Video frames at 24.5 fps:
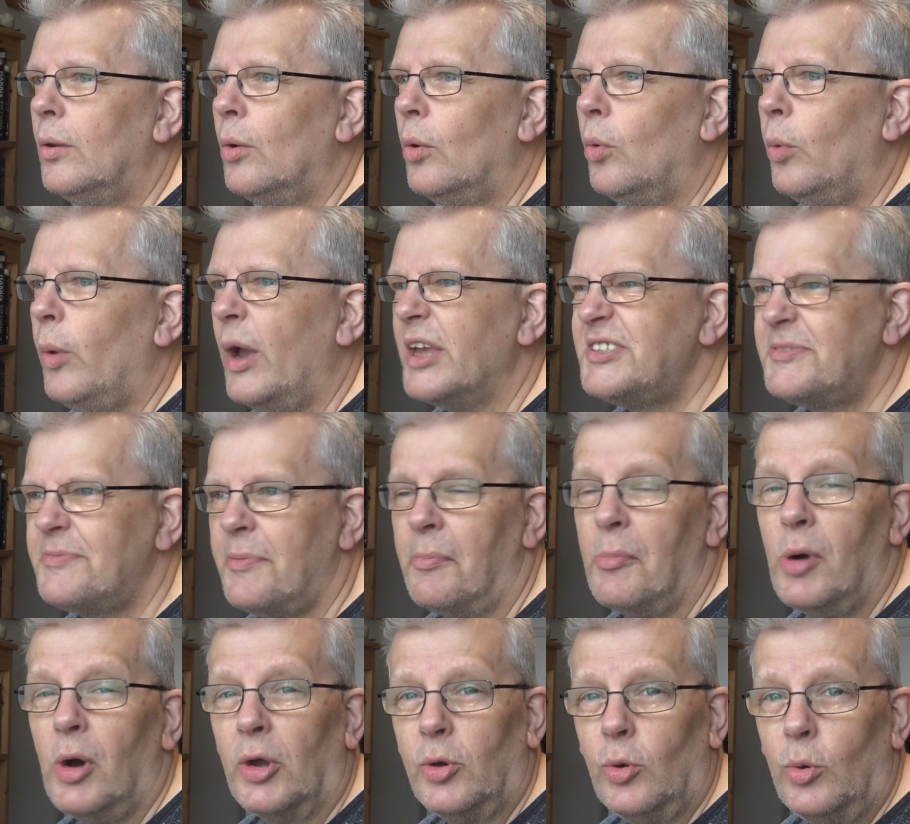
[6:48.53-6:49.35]
West
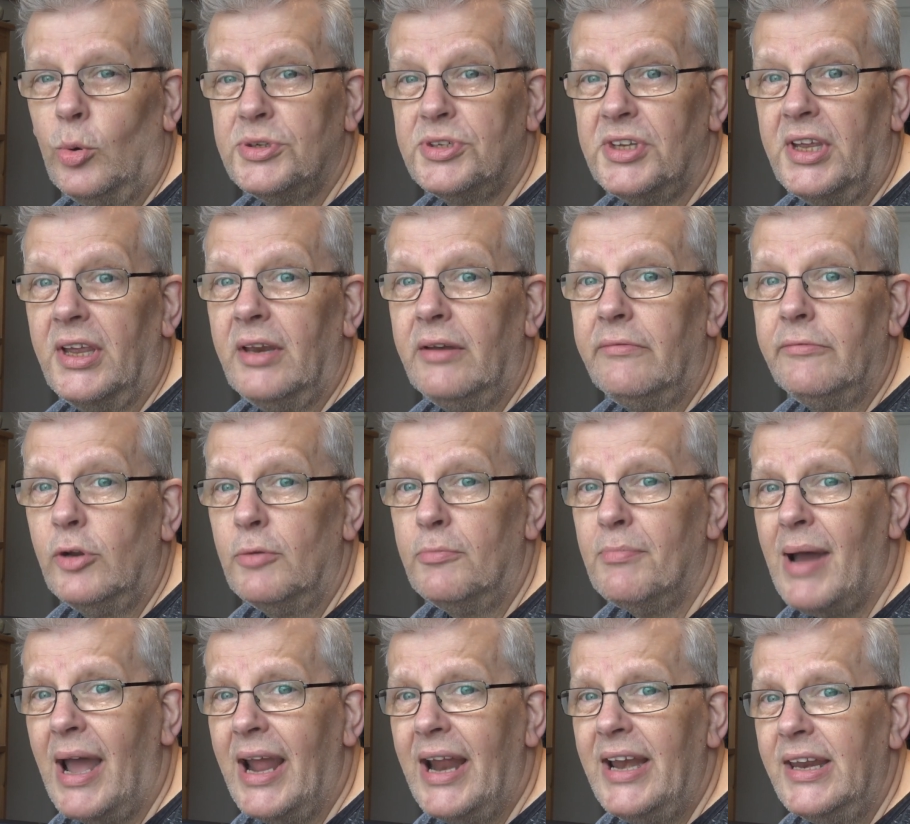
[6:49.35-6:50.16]
Models in
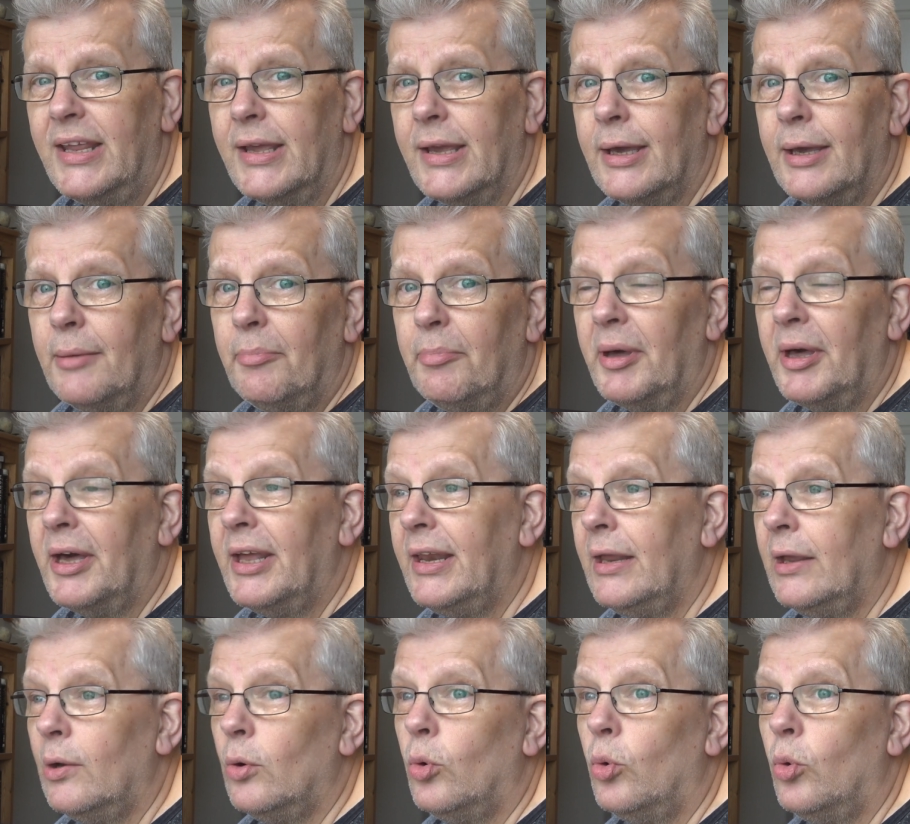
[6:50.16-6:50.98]
Romania, but
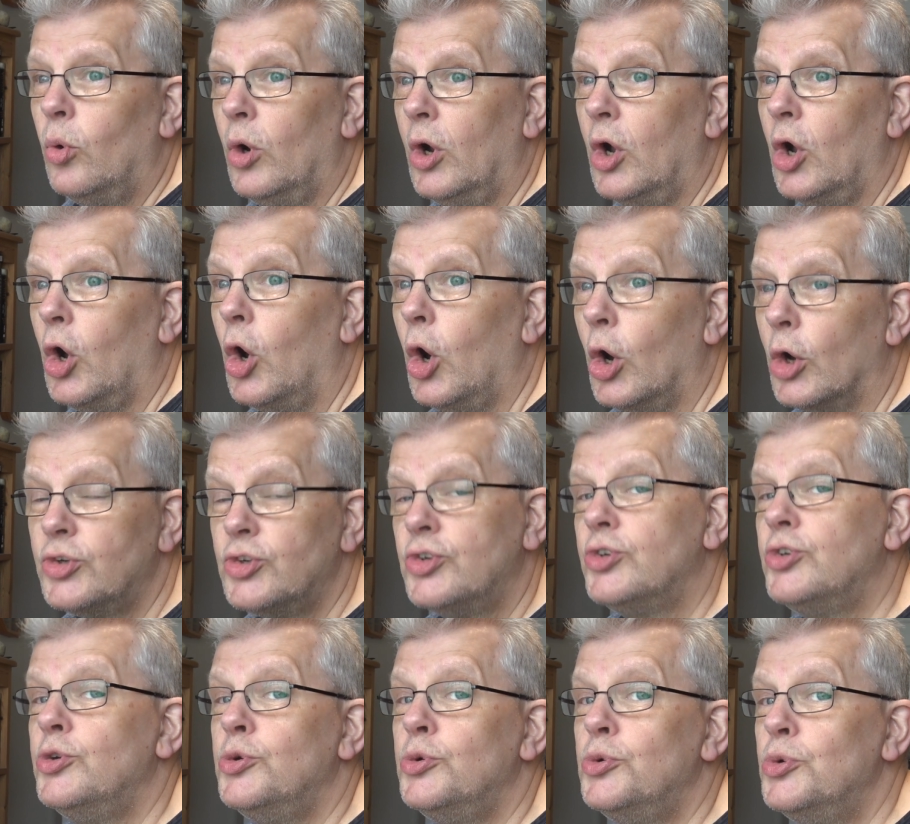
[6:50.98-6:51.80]
it will
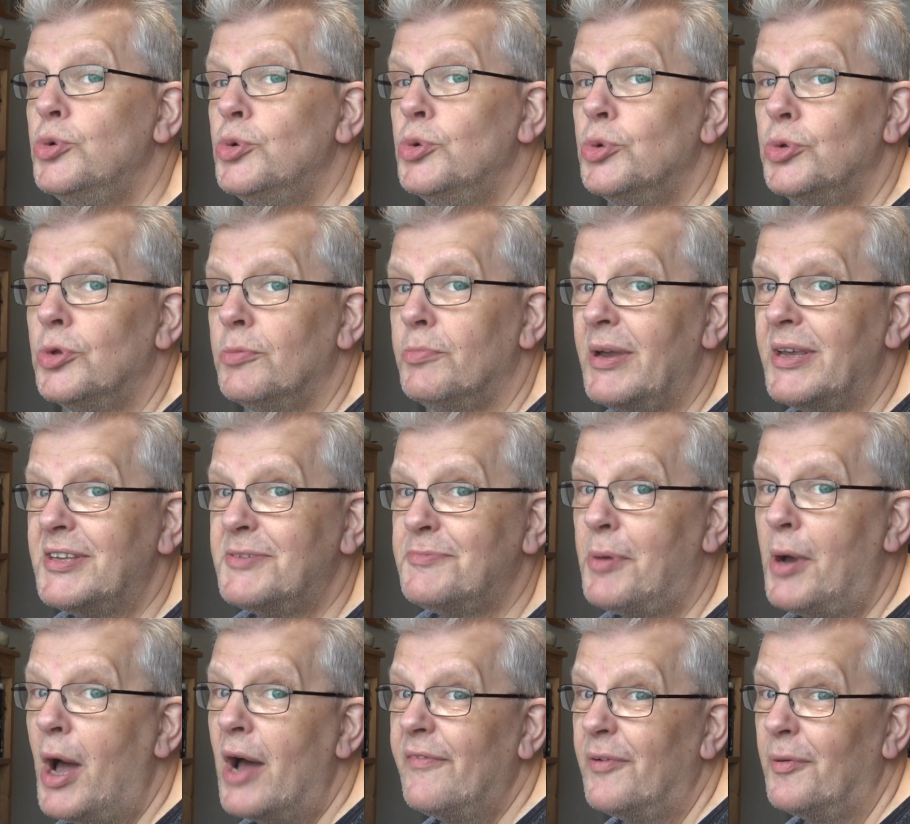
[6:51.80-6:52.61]
cost you the best
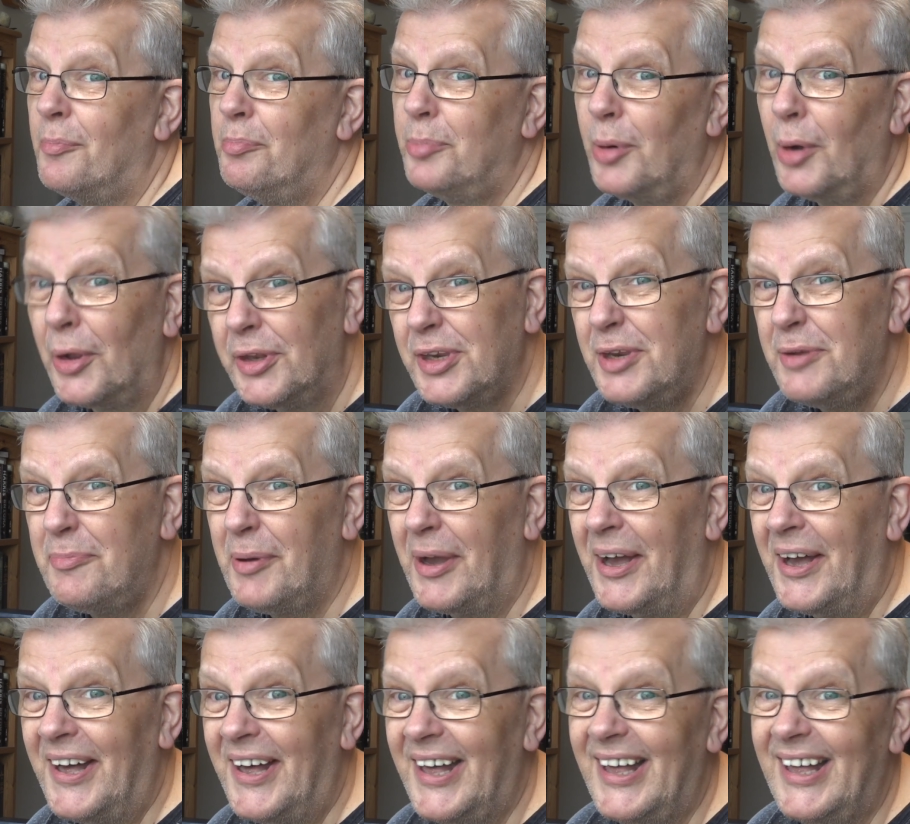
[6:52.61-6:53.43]
part of a body
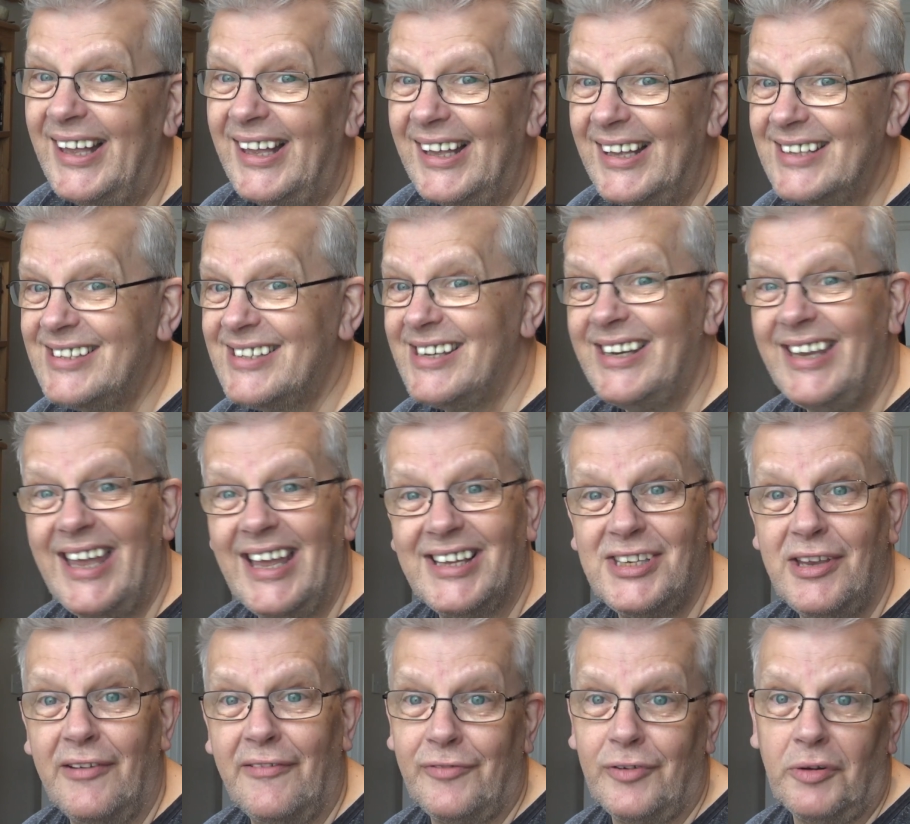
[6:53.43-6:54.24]
part to
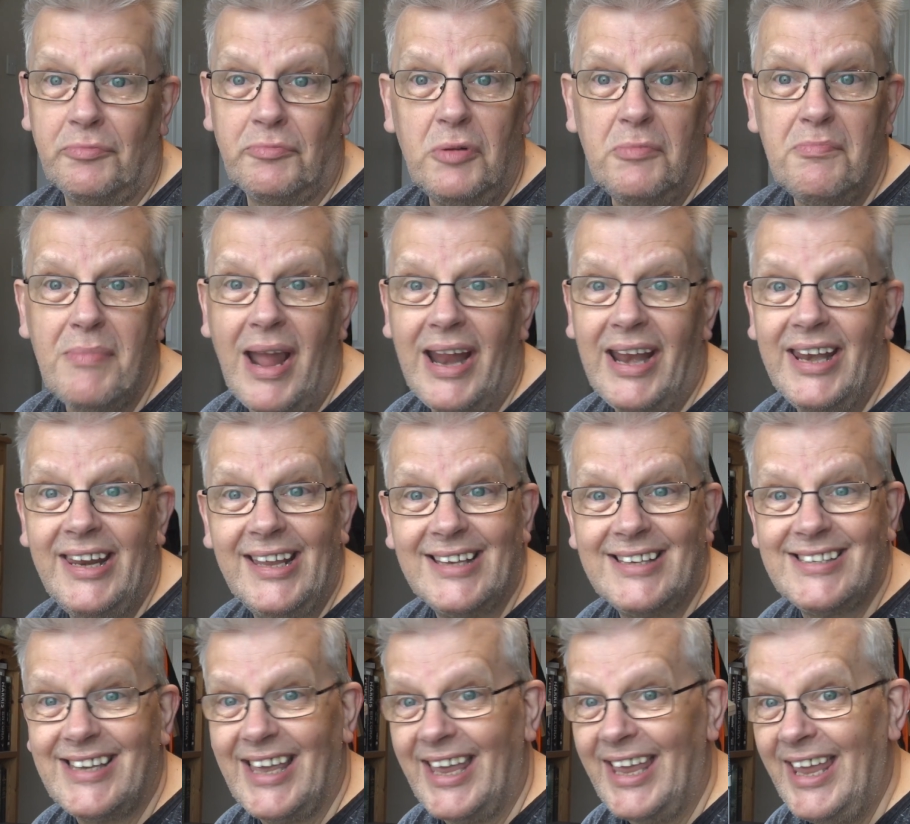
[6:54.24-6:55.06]
get it from Romania
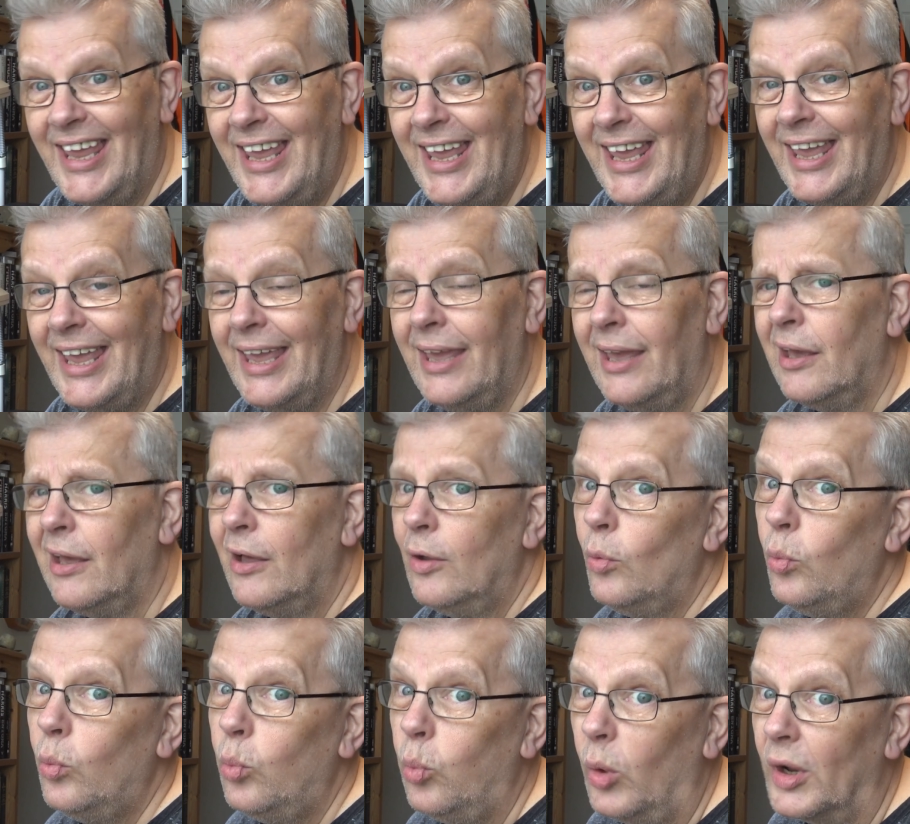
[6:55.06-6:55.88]
to here,
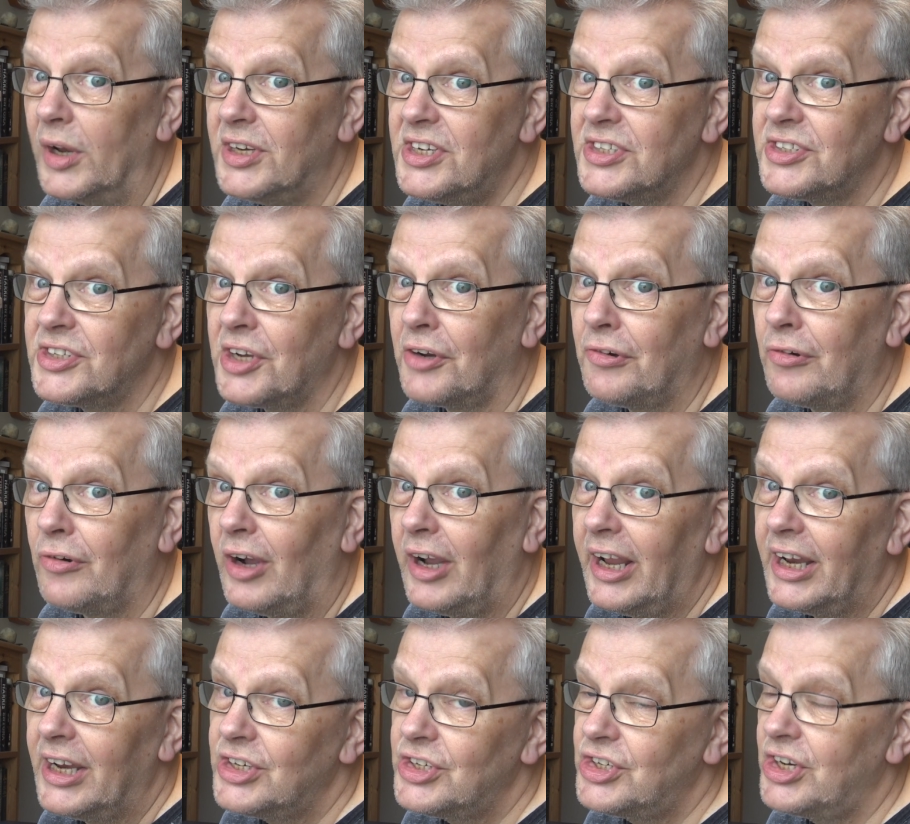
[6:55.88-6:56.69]
which is a
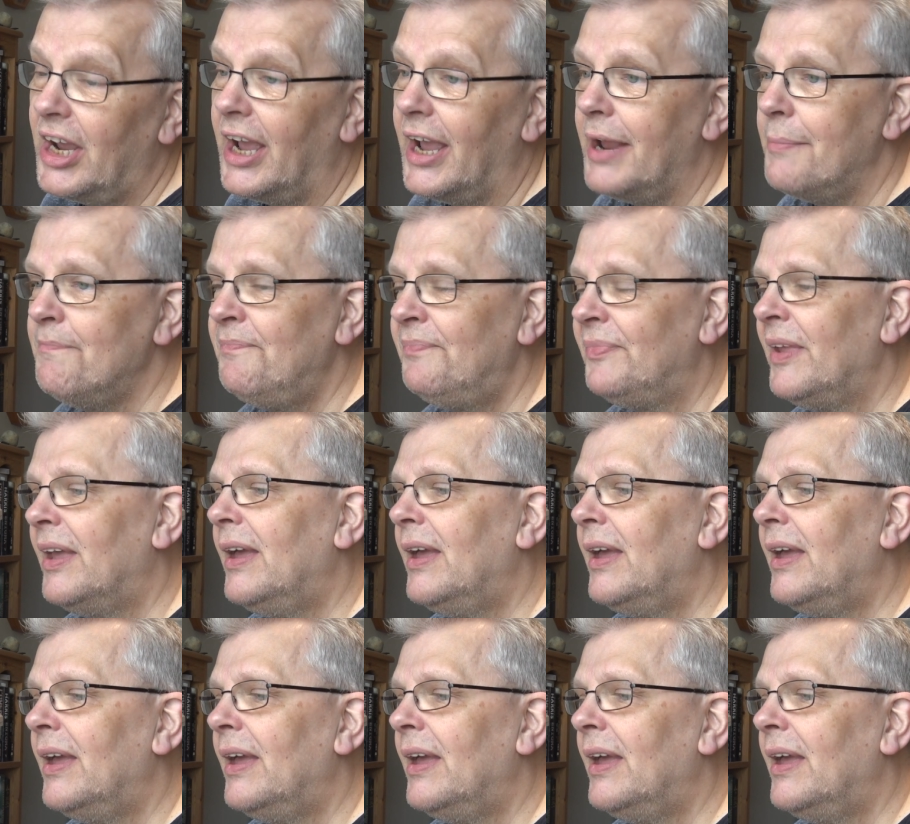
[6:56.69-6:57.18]
crying shame.